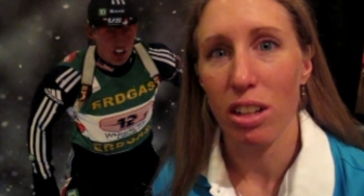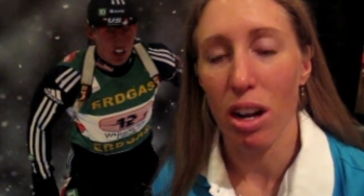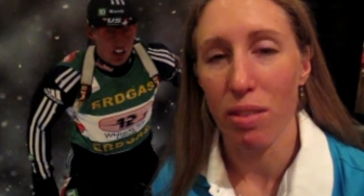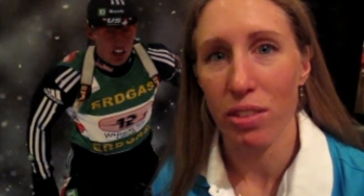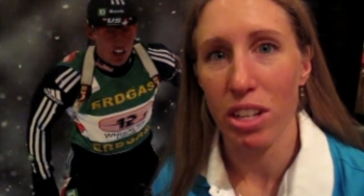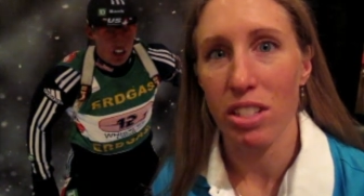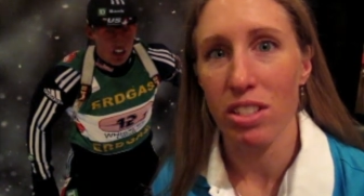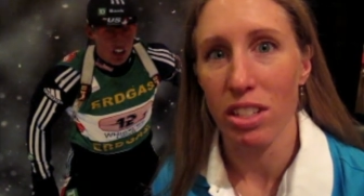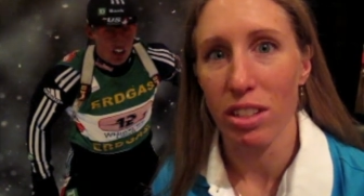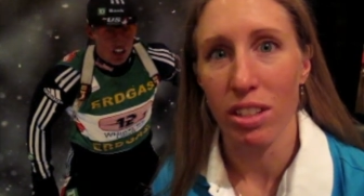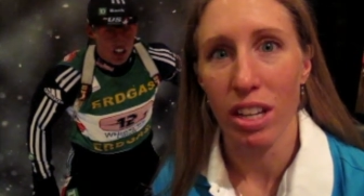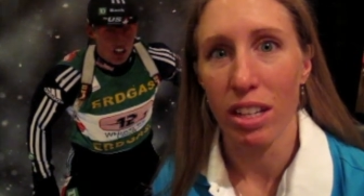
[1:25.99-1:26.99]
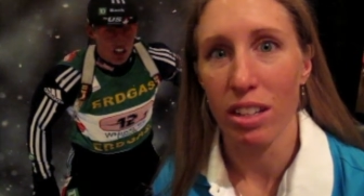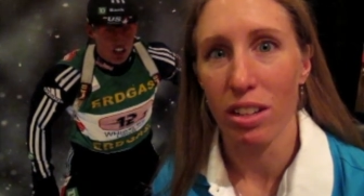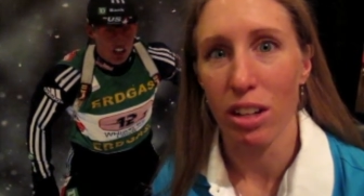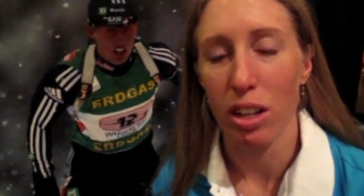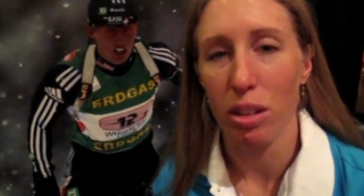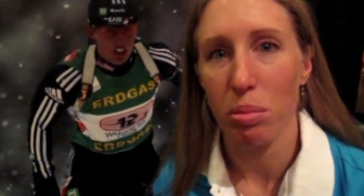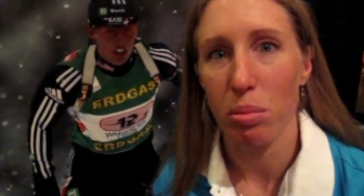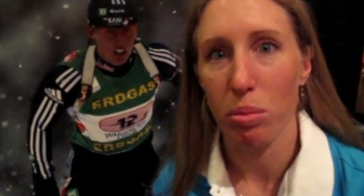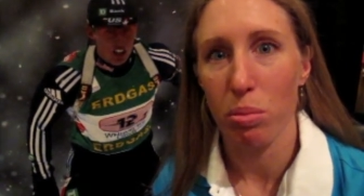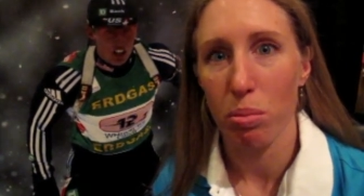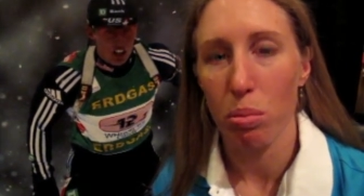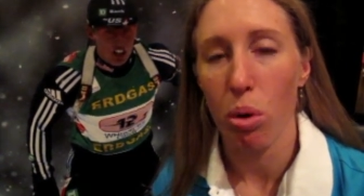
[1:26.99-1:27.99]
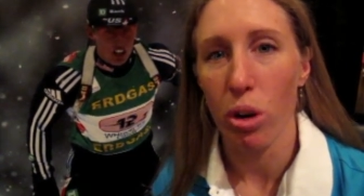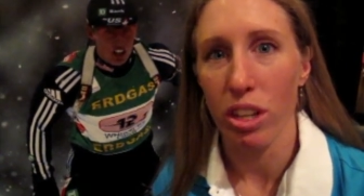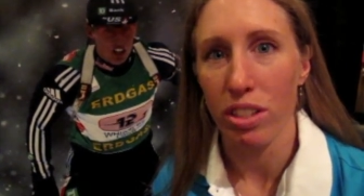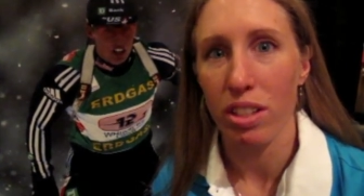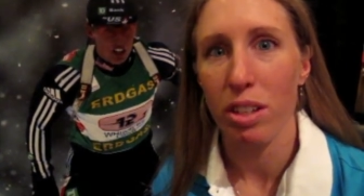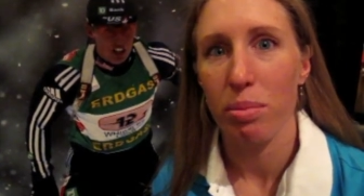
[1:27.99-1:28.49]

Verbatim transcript: confidence and, and uh, poise.